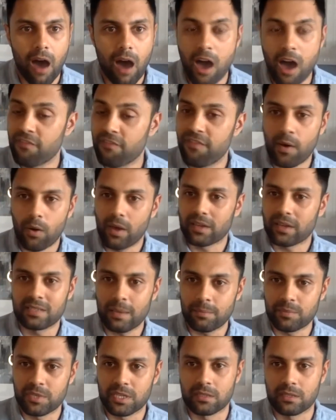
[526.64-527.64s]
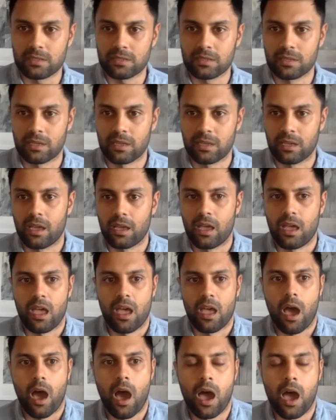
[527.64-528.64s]
acceptance.
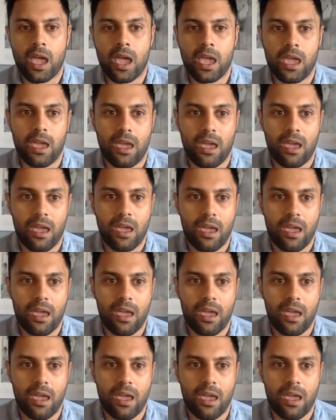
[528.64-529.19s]
I